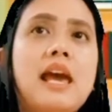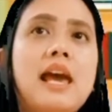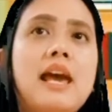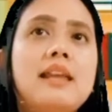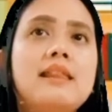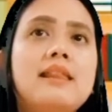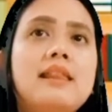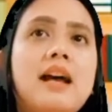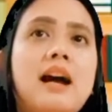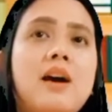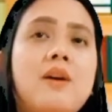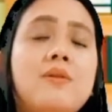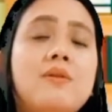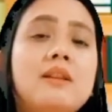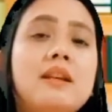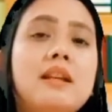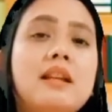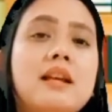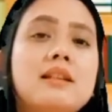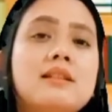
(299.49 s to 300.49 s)
And now
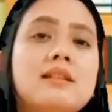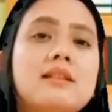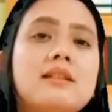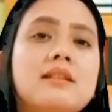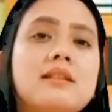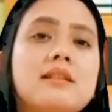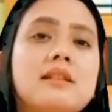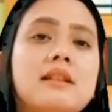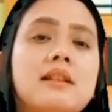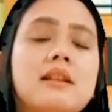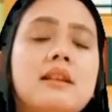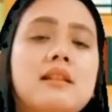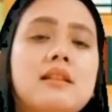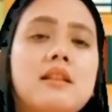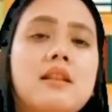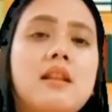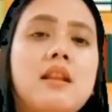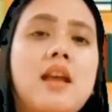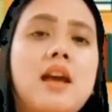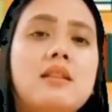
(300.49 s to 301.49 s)
let us
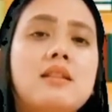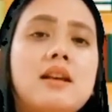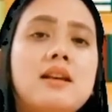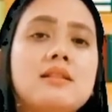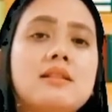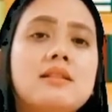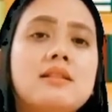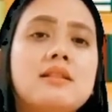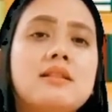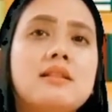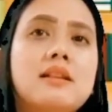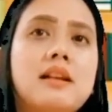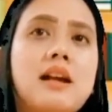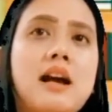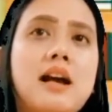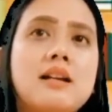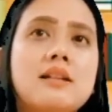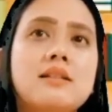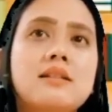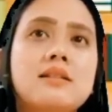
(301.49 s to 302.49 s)

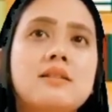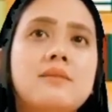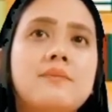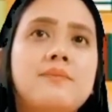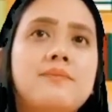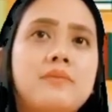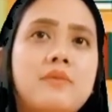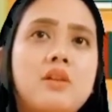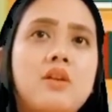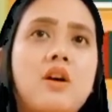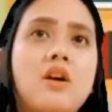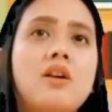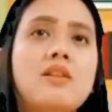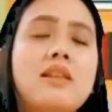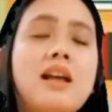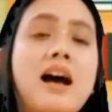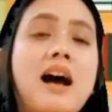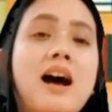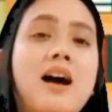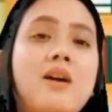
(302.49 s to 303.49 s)
discuss
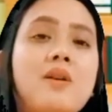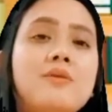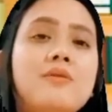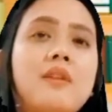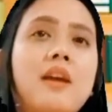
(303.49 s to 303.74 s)
on how the